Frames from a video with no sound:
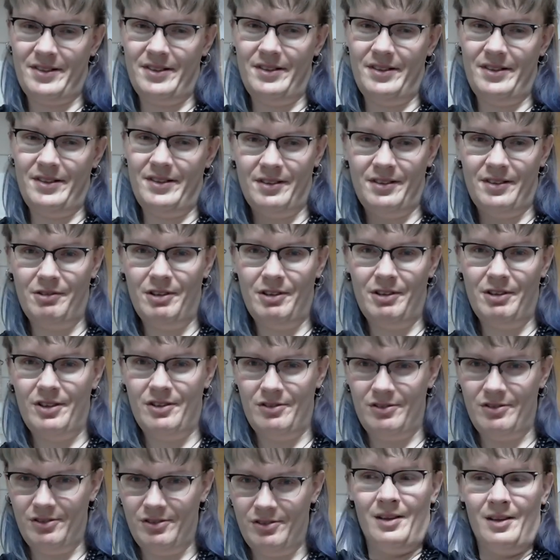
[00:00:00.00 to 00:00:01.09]
world.
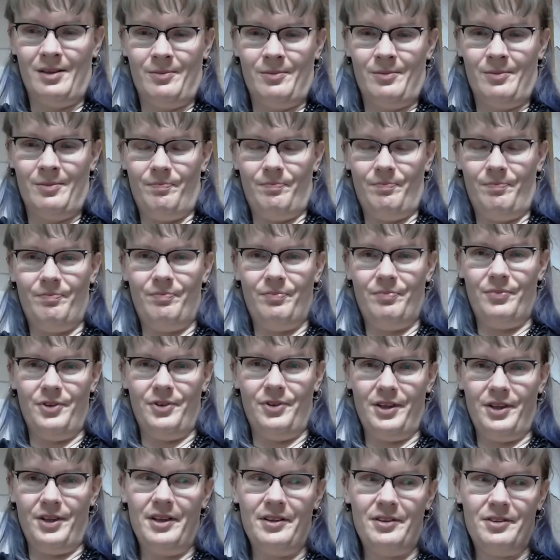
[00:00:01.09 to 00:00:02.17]
That
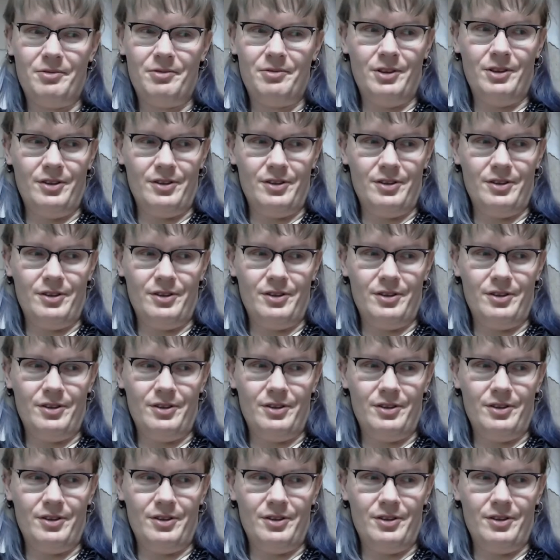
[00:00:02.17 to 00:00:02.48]
would